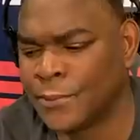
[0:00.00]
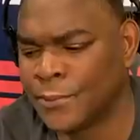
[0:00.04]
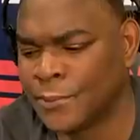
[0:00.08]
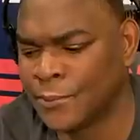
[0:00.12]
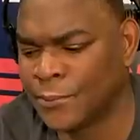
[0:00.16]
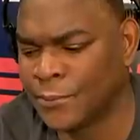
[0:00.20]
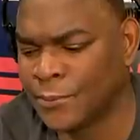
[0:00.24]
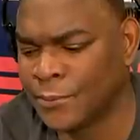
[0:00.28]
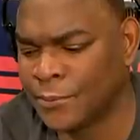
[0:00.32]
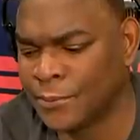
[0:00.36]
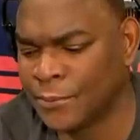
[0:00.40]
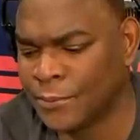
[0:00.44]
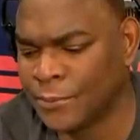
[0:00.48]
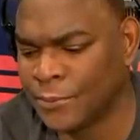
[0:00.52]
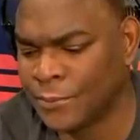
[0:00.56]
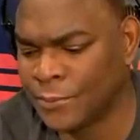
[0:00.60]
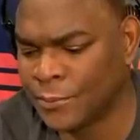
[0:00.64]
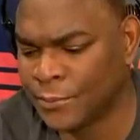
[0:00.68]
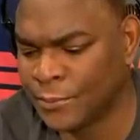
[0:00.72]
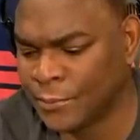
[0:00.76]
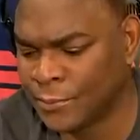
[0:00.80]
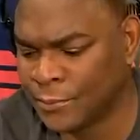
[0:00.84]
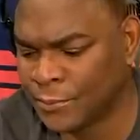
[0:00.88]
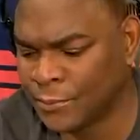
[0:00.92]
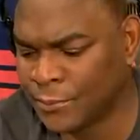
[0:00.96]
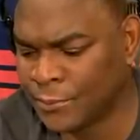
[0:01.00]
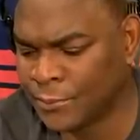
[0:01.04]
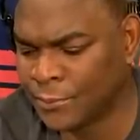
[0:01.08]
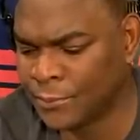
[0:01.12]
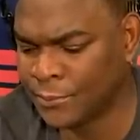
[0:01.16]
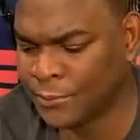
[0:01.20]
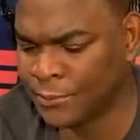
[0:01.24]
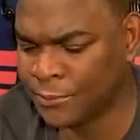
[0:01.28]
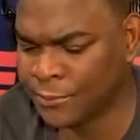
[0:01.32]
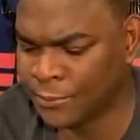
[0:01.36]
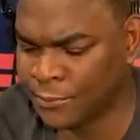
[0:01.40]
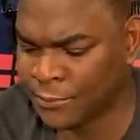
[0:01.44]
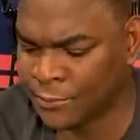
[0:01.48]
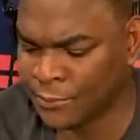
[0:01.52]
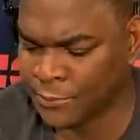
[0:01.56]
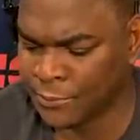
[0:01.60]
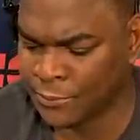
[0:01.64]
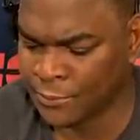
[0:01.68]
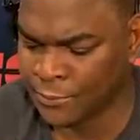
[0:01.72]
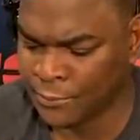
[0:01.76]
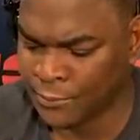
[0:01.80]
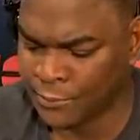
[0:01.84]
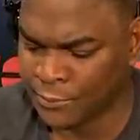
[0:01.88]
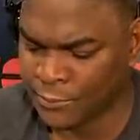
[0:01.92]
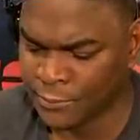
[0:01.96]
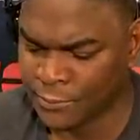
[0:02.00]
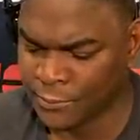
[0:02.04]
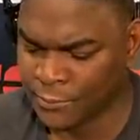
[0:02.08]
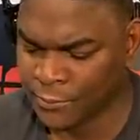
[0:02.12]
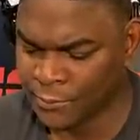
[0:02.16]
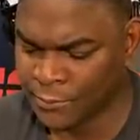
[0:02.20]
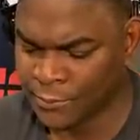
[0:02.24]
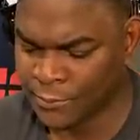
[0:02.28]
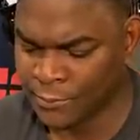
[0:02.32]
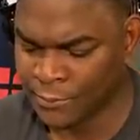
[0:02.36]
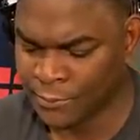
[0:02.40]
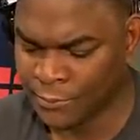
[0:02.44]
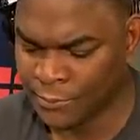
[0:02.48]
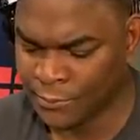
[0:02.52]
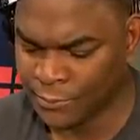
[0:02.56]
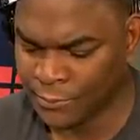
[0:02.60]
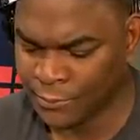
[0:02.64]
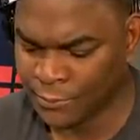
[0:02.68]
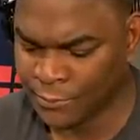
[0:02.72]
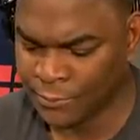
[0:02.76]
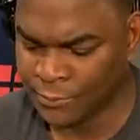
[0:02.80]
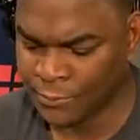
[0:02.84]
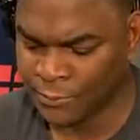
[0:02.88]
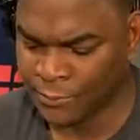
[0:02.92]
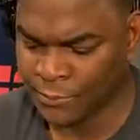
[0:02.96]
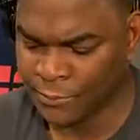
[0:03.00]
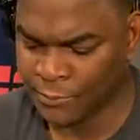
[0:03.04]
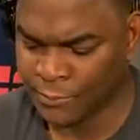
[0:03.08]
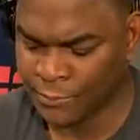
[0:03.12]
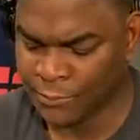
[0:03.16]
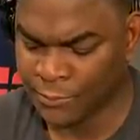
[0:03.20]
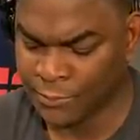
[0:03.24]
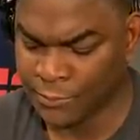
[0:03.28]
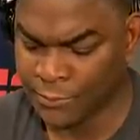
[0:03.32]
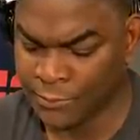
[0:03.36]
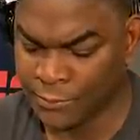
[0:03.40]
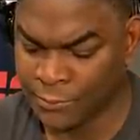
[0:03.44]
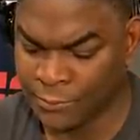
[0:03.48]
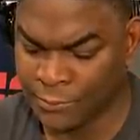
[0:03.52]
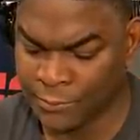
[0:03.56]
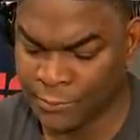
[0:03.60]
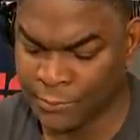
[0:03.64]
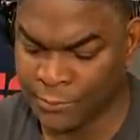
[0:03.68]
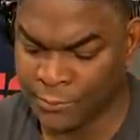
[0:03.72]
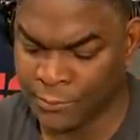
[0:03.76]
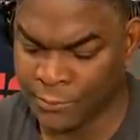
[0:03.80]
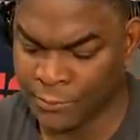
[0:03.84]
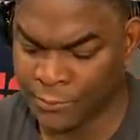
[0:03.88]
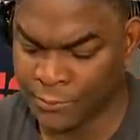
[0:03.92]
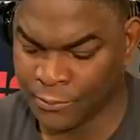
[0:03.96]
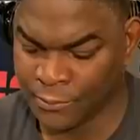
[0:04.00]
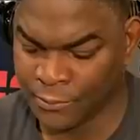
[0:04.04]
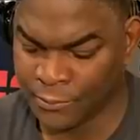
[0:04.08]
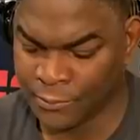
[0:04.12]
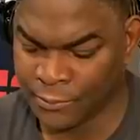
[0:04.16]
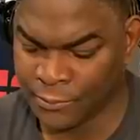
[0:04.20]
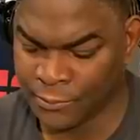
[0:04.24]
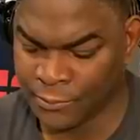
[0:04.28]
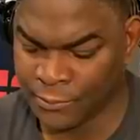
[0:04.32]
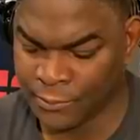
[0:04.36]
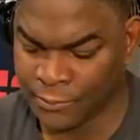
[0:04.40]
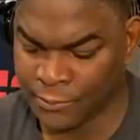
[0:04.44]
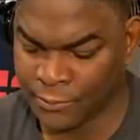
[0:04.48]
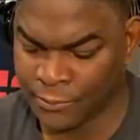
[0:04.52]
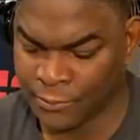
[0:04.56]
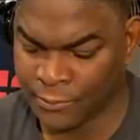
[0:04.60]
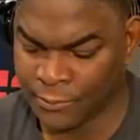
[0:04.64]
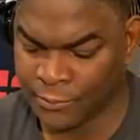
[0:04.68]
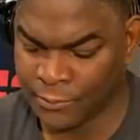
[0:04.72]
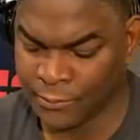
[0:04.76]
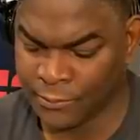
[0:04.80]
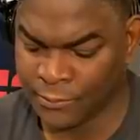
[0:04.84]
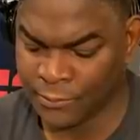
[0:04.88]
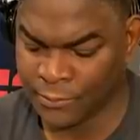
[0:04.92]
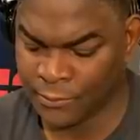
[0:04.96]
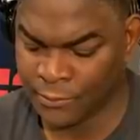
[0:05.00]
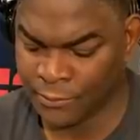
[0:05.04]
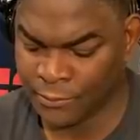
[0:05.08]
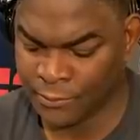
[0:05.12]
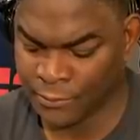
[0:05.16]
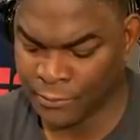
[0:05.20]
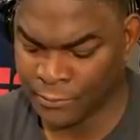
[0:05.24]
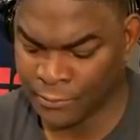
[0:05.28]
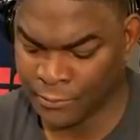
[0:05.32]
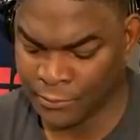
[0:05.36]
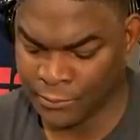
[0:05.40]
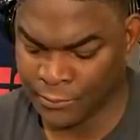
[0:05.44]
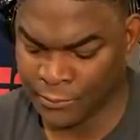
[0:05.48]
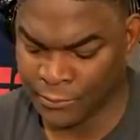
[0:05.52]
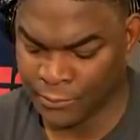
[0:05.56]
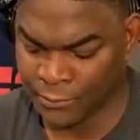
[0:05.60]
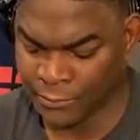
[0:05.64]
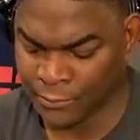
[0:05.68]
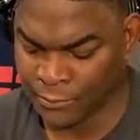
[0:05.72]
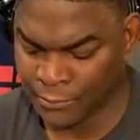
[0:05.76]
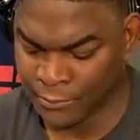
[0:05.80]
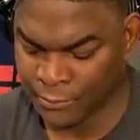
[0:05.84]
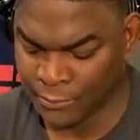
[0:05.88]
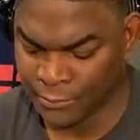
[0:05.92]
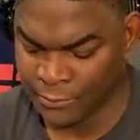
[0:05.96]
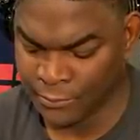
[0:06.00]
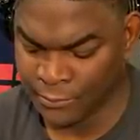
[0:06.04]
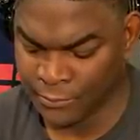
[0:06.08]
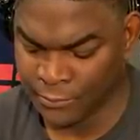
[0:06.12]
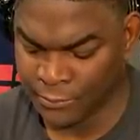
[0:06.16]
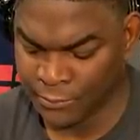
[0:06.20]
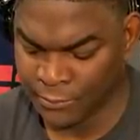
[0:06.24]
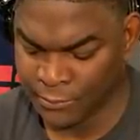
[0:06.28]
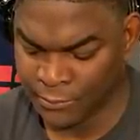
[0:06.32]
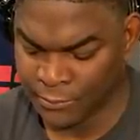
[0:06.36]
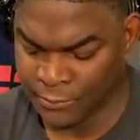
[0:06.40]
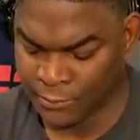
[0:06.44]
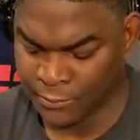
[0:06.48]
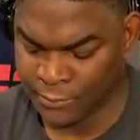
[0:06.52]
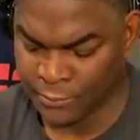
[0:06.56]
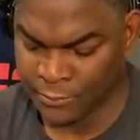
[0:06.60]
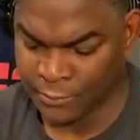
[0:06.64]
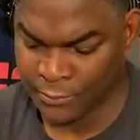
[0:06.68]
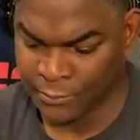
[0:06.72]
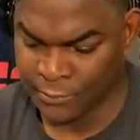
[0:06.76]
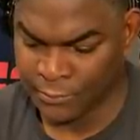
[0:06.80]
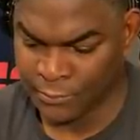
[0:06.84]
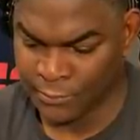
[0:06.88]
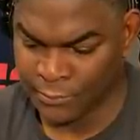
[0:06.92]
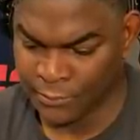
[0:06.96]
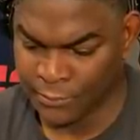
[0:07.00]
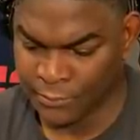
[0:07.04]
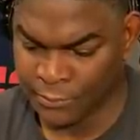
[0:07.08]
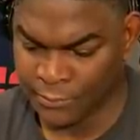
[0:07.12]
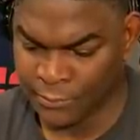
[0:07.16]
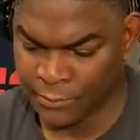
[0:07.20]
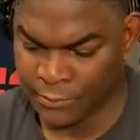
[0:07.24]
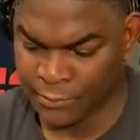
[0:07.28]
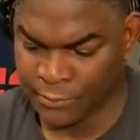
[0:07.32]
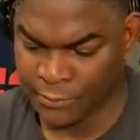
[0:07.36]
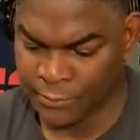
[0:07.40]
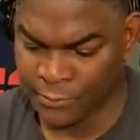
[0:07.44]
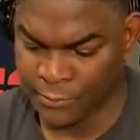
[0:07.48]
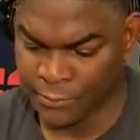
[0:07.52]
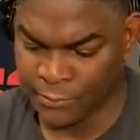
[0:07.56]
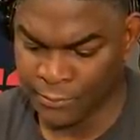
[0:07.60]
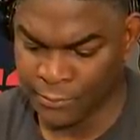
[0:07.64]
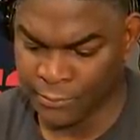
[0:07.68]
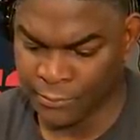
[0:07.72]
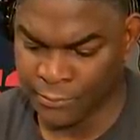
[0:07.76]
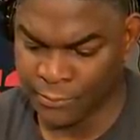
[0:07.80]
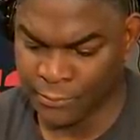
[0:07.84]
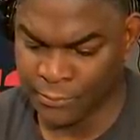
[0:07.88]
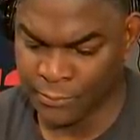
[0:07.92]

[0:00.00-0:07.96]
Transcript: This person isn't speaking.